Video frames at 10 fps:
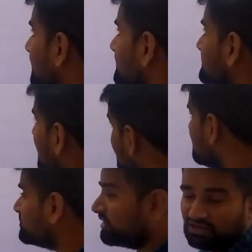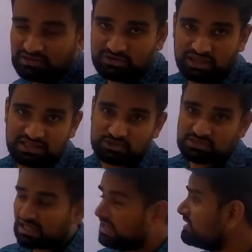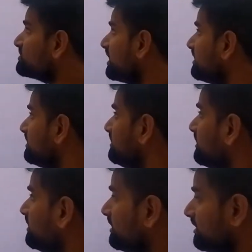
Scalene triangle. Okay, so scalene triangle,